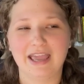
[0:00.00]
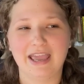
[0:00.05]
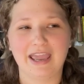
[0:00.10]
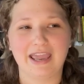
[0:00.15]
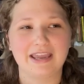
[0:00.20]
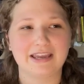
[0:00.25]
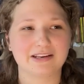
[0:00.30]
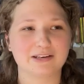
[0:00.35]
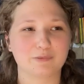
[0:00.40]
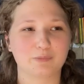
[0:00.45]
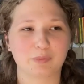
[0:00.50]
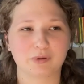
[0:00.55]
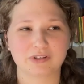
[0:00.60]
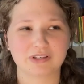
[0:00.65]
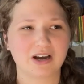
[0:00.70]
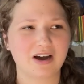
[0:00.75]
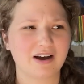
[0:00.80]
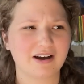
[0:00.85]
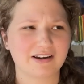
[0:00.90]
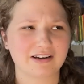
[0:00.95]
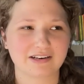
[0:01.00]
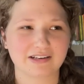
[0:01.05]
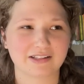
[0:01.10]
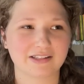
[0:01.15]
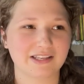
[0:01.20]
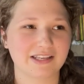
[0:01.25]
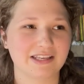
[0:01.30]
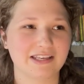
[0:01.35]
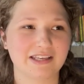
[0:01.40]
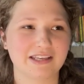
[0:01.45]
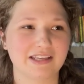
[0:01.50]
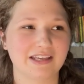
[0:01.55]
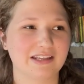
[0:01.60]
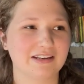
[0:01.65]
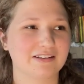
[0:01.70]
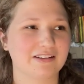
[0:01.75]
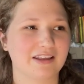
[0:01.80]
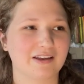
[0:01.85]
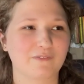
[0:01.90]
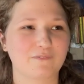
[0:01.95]
and platonically
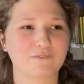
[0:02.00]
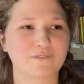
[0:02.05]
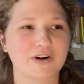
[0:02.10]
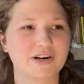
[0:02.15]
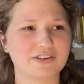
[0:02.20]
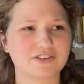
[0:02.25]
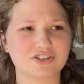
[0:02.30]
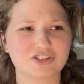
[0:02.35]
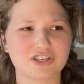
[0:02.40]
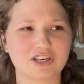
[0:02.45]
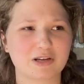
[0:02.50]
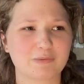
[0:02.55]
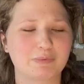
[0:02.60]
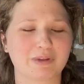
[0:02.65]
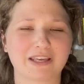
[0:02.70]
and like friendship,